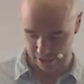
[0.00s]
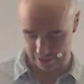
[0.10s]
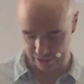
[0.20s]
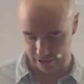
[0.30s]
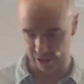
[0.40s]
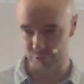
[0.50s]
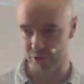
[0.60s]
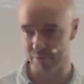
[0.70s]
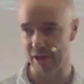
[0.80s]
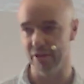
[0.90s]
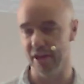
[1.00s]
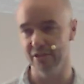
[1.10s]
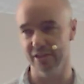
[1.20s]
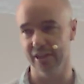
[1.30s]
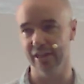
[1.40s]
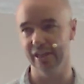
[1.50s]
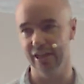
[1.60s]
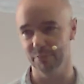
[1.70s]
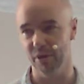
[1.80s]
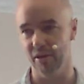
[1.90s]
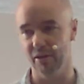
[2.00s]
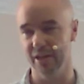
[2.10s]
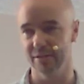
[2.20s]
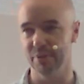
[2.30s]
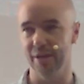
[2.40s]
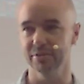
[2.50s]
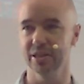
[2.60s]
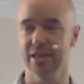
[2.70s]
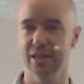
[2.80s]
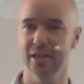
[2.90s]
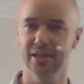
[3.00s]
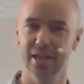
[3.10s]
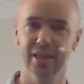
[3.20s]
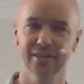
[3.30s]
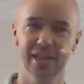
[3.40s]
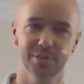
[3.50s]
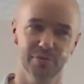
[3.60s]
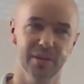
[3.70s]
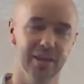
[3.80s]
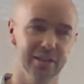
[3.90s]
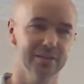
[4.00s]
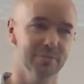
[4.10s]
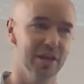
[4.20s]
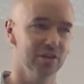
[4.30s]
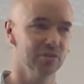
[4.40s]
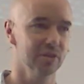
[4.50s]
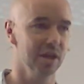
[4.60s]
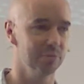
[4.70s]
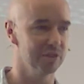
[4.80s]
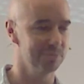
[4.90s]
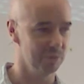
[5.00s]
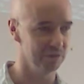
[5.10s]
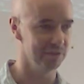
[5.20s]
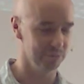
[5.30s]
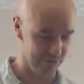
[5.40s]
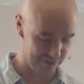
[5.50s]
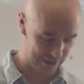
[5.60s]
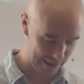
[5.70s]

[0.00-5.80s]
And, what about those I'm going to leave behind? Perhaps the sensible thing is to make sure that I'm responsible